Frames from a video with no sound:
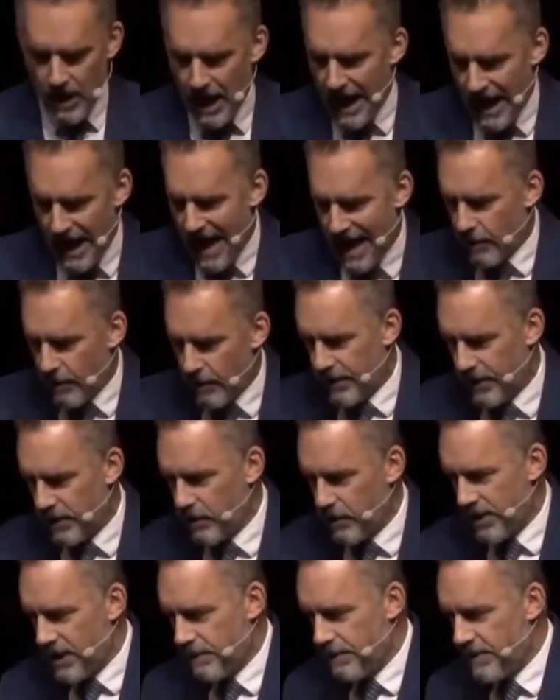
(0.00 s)
How they're
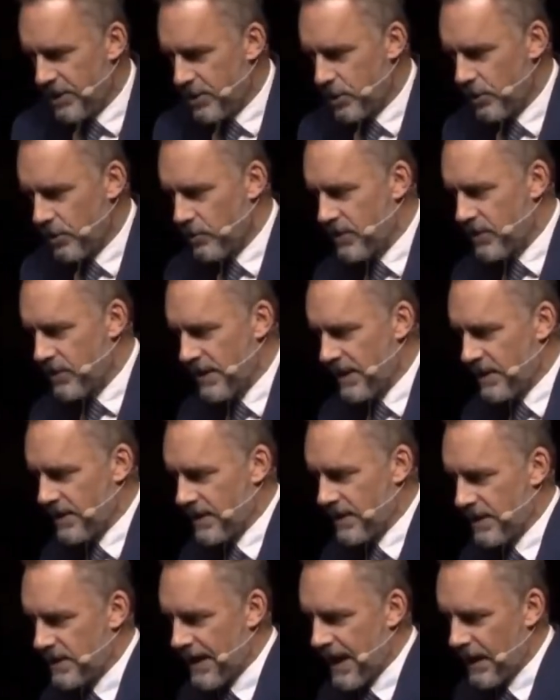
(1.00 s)
going to be chosen isn't
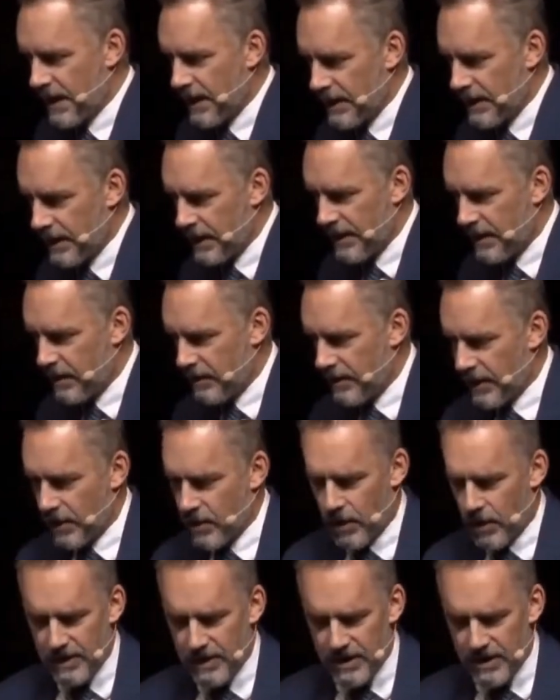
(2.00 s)
exactly clear in the
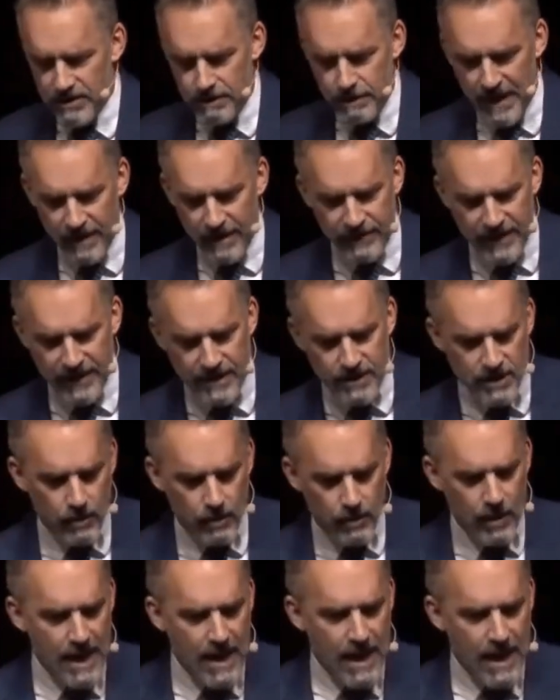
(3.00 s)
Communist Manifesto.